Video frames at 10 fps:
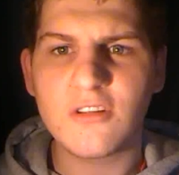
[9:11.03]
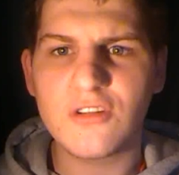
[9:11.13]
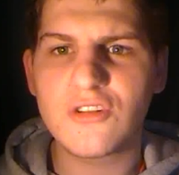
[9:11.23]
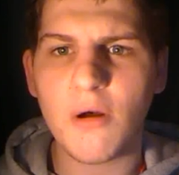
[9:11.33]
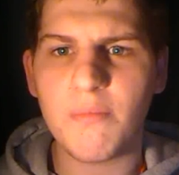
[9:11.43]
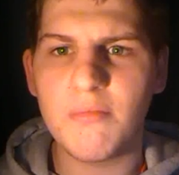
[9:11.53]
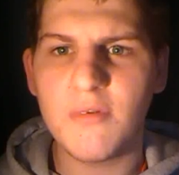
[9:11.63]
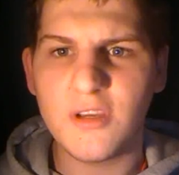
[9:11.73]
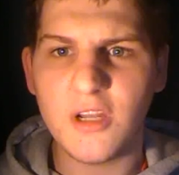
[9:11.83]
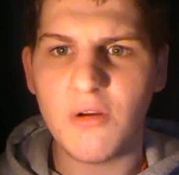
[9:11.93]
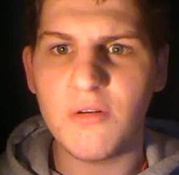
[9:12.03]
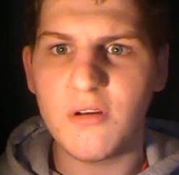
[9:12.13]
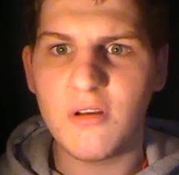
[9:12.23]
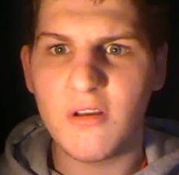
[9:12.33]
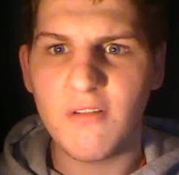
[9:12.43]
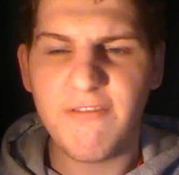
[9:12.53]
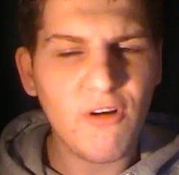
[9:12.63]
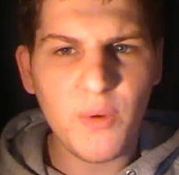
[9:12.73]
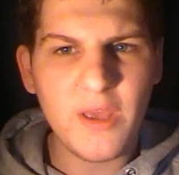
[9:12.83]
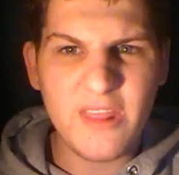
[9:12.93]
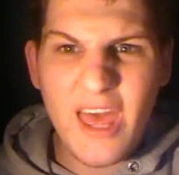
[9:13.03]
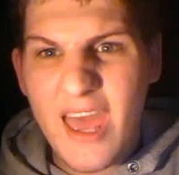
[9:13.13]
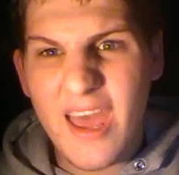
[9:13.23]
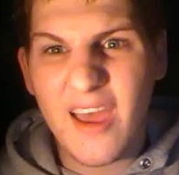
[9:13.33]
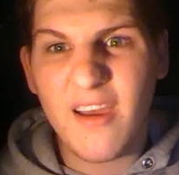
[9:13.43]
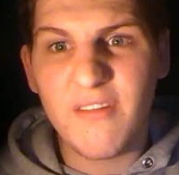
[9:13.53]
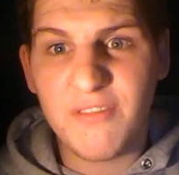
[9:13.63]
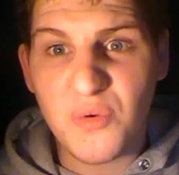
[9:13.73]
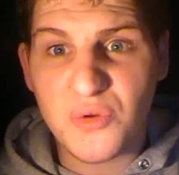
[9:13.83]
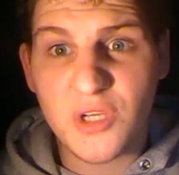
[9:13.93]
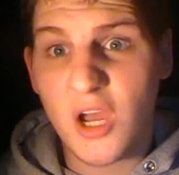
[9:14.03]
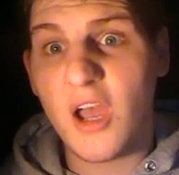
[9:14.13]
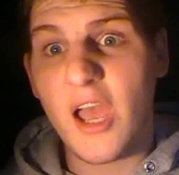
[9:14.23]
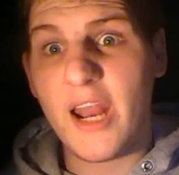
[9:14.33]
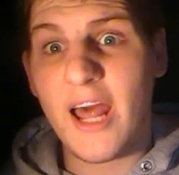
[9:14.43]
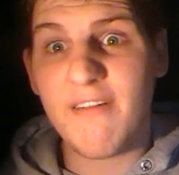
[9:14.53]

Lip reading: to stop, you know, following their future and